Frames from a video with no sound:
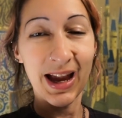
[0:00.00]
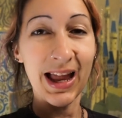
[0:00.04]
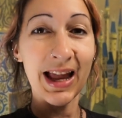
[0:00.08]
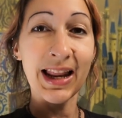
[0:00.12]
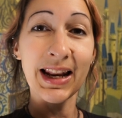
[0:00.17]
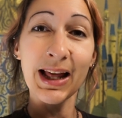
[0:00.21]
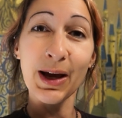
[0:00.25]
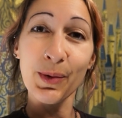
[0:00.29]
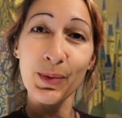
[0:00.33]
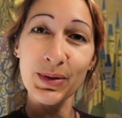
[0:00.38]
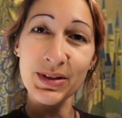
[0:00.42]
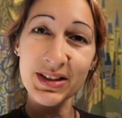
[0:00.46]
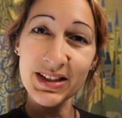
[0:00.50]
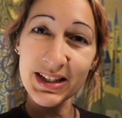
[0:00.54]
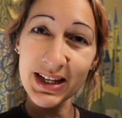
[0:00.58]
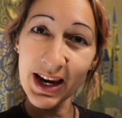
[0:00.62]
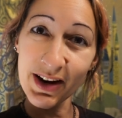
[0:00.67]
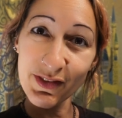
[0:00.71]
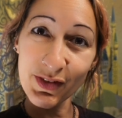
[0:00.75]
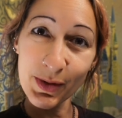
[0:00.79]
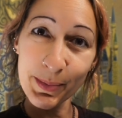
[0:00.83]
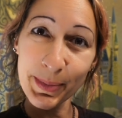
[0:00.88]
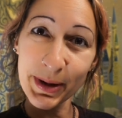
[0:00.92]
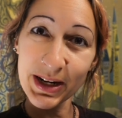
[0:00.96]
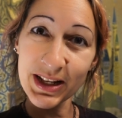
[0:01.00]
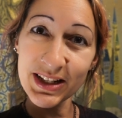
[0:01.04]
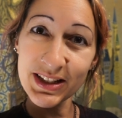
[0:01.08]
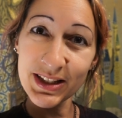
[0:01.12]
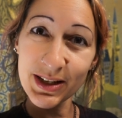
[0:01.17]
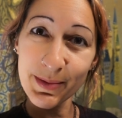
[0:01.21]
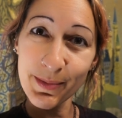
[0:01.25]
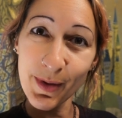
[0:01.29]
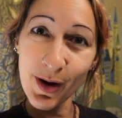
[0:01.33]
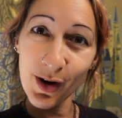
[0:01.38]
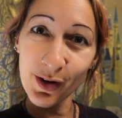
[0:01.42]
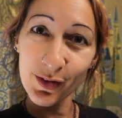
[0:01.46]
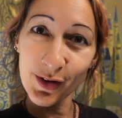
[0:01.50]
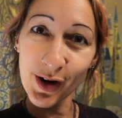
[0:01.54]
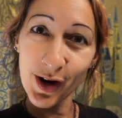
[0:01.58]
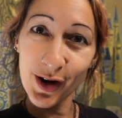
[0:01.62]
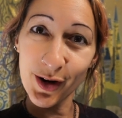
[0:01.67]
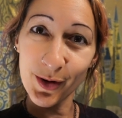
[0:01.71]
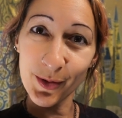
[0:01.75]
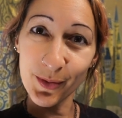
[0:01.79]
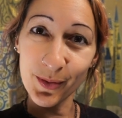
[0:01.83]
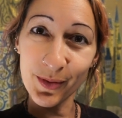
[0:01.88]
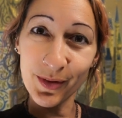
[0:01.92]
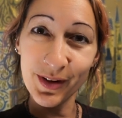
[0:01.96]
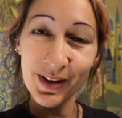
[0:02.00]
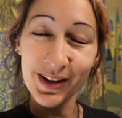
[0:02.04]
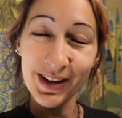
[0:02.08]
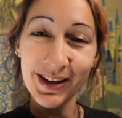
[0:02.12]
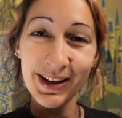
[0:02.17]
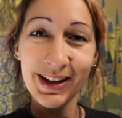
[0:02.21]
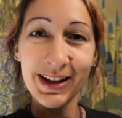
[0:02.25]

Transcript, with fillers: and I will see everybody tomorrow.